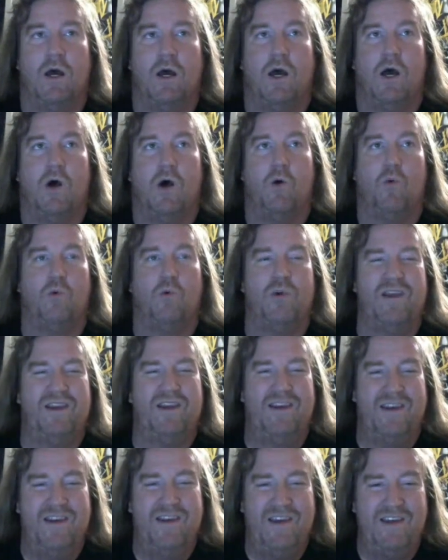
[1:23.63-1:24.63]
we
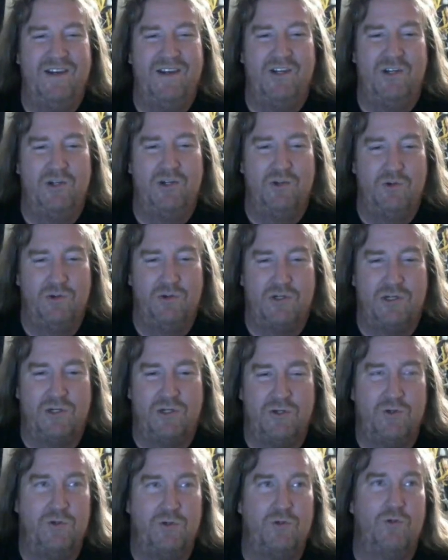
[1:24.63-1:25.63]
need you
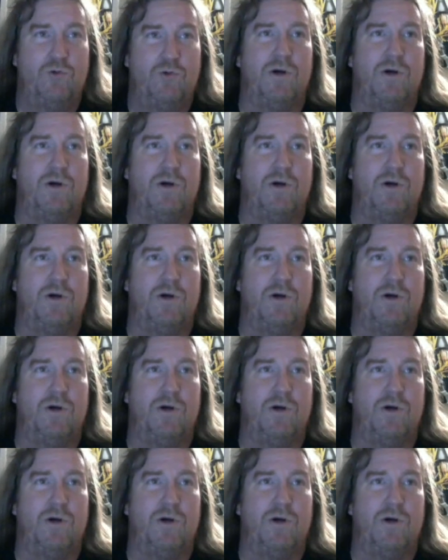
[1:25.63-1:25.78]
to